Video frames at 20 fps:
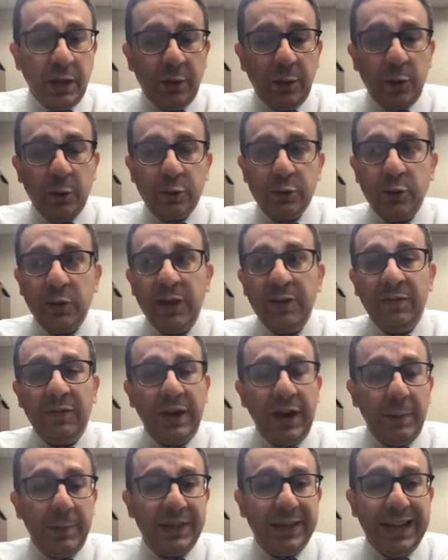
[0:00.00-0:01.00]
They also have
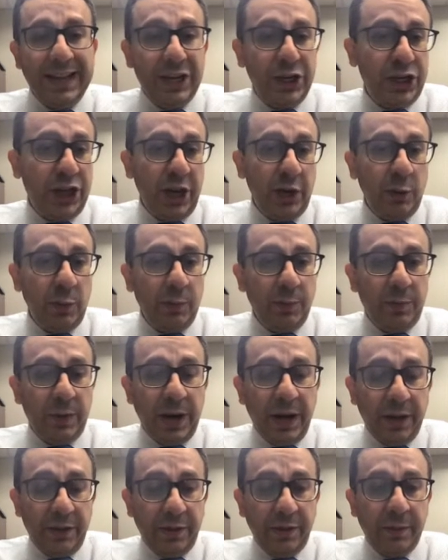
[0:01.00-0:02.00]
rapid and shallow
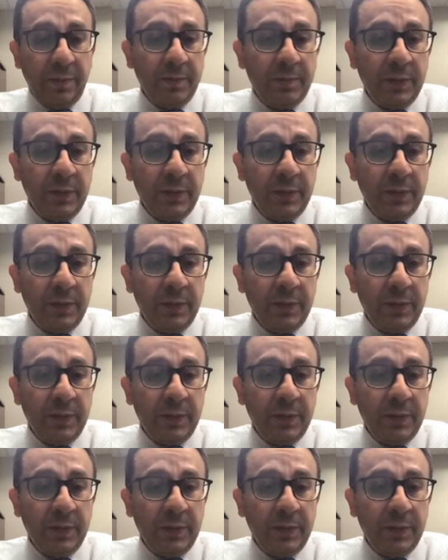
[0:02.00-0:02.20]
breath.